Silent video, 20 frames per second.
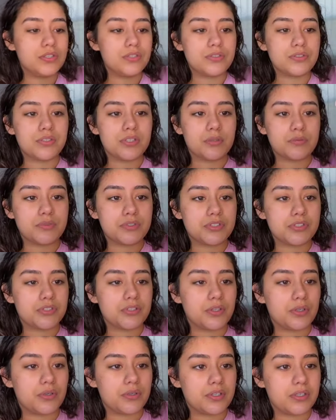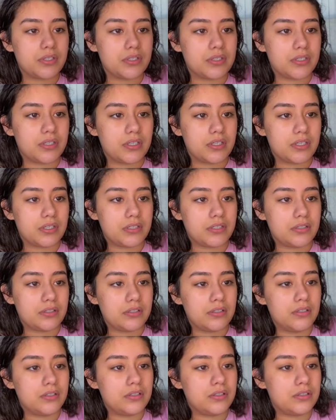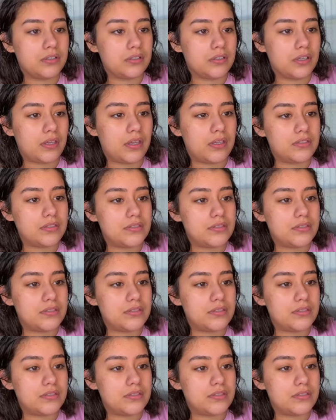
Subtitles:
So I'm just going to go ahead and get